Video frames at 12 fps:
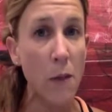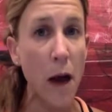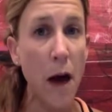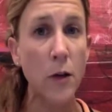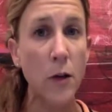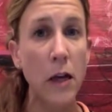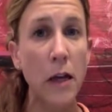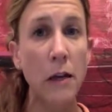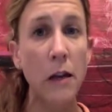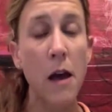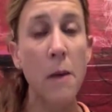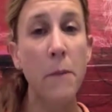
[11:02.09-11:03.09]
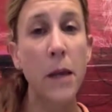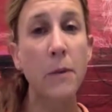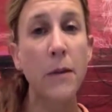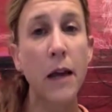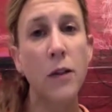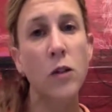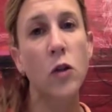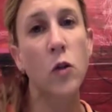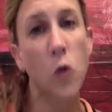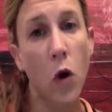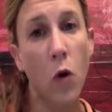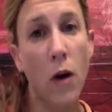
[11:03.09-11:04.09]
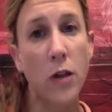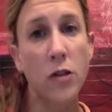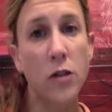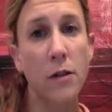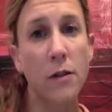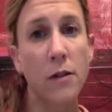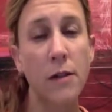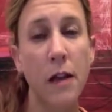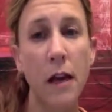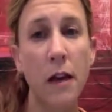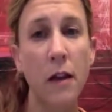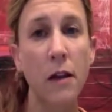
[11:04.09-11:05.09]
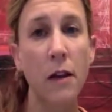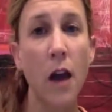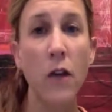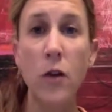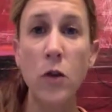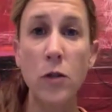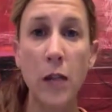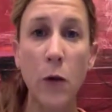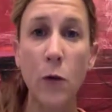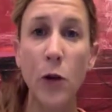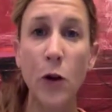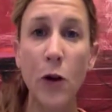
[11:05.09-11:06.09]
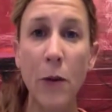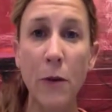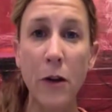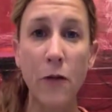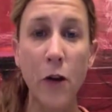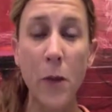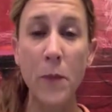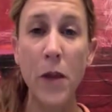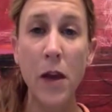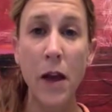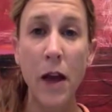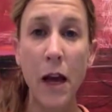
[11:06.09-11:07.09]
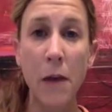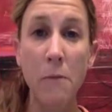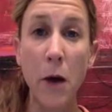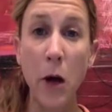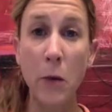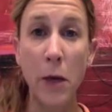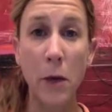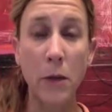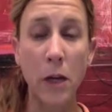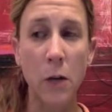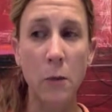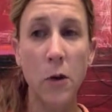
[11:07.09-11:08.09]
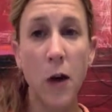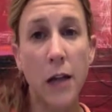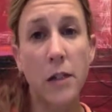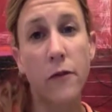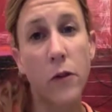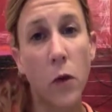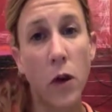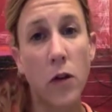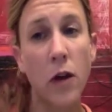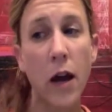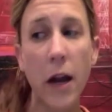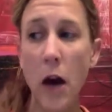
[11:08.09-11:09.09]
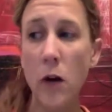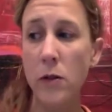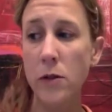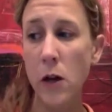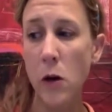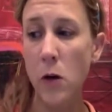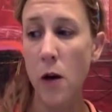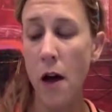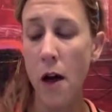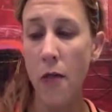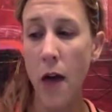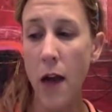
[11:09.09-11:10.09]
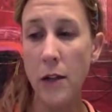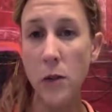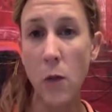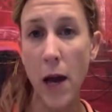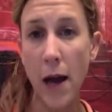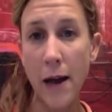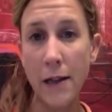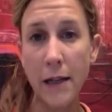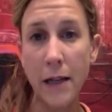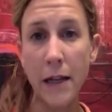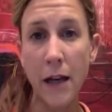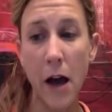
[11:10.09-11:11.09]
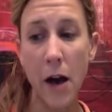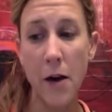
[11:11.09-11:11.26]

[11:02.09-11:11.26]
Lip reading: about and be able to answer your questions and kind of understand where you're coming from and better be able to help you guys if you want to try it out. So that is why I did it.